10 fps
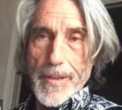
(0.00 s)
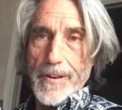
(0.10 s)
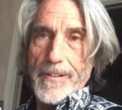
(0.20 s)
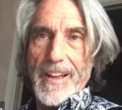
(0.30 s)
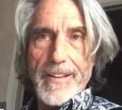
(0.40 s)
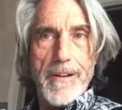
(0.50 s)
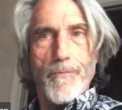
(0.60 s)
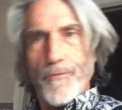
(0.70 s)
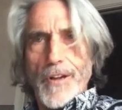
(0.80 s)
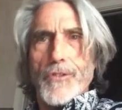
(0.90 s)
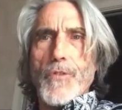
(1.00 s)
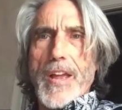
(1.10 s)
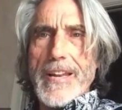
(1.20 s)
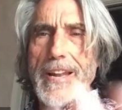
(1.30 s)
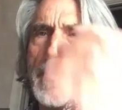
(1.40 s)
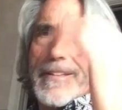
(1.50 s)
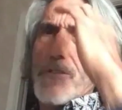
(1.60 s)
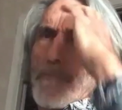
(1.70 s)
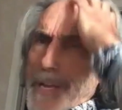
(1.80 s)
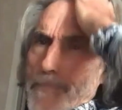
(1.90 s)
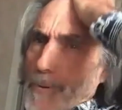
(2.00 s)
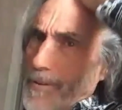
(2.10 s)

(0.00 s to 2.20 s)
like I'm frustrated at these people